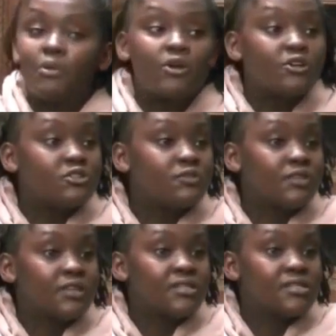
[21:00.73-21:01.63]
because of
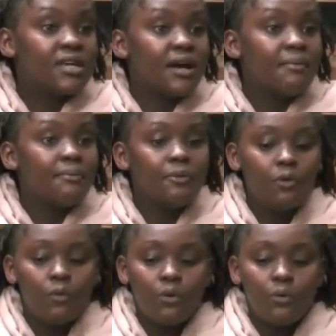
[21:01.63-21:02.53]
this, I'm
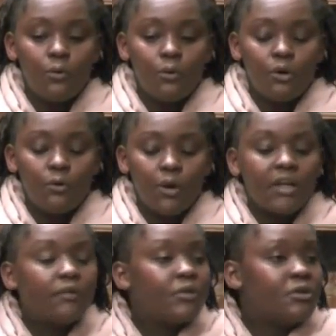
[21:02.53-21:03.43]

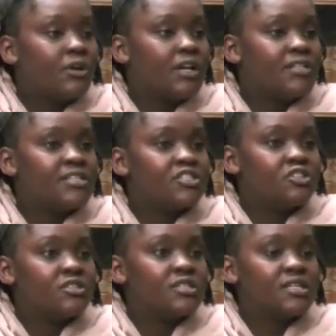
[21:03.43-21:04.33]
working with
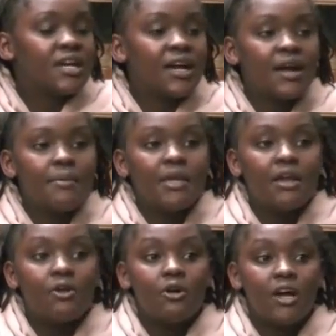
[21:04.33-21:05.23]
organizations that are coming
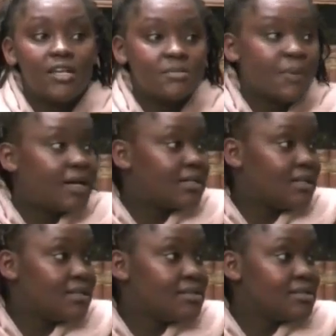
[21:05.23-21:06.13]
along as
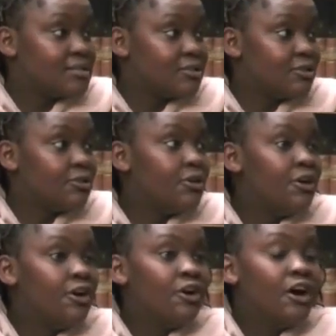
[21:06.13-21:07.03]
partners, you know,
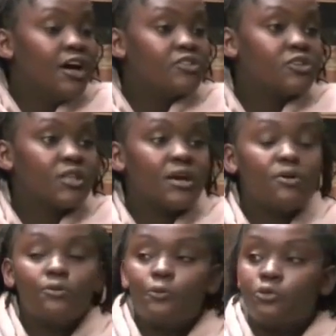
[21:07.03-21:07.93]
so that
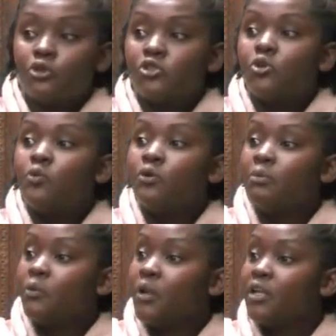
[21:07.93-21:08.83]
those who would
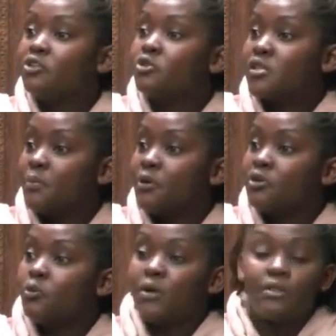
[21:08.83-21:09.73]
be willing to
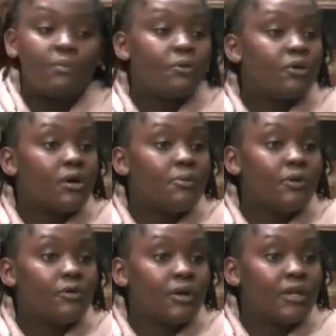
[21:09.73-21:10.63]
support what the program
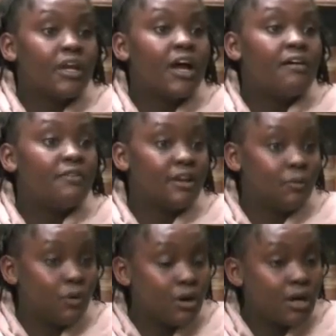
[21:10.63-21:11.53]
we already have and
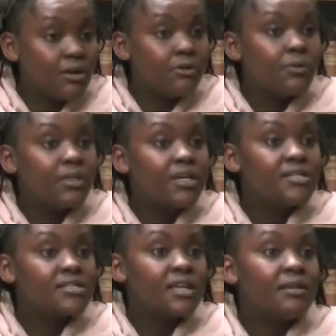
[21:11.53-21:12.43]
work along with
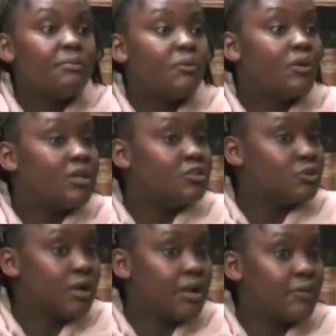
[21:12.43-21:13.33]
us and be willing
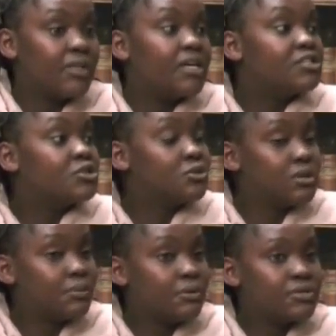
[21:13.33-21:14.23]
to learn with us through
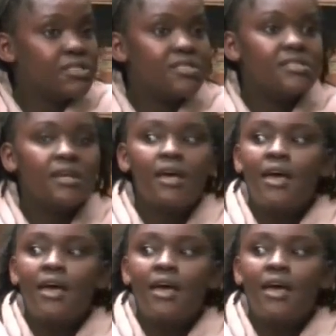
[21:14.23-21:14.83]
the process.